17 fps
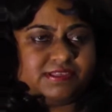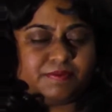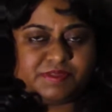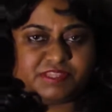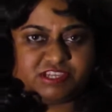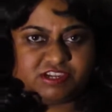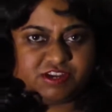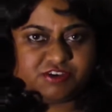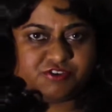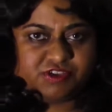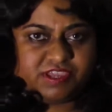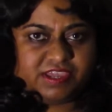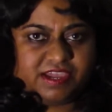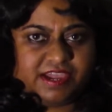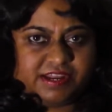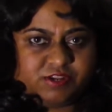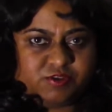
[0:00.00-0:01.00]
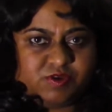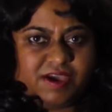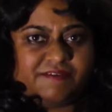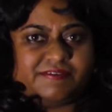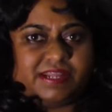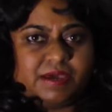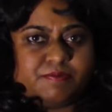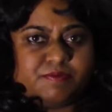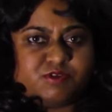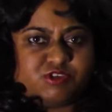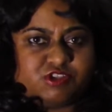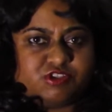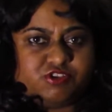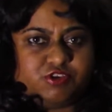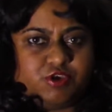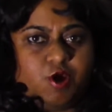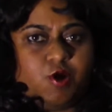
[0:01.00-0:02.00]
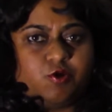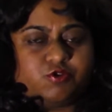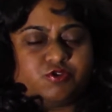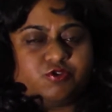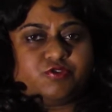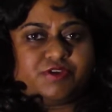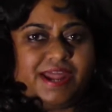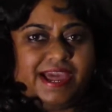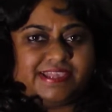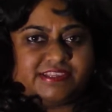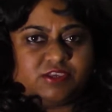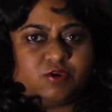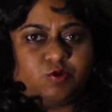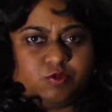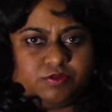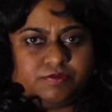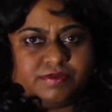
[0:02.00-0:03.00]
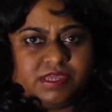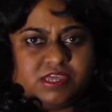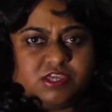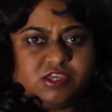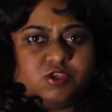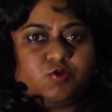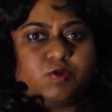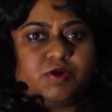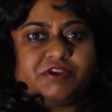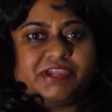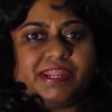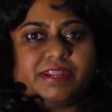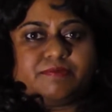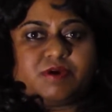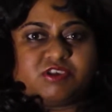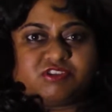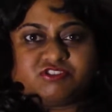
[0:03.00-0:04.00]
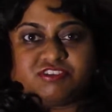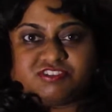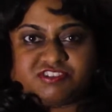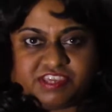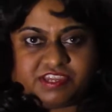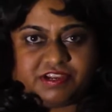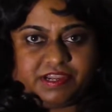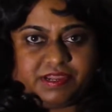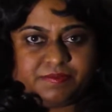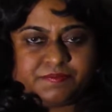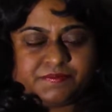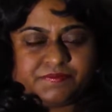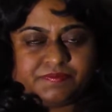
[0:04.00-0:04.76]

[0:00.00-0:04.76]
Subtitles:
some other country and you have an ambition to go to grad school. You want to get a master's degree.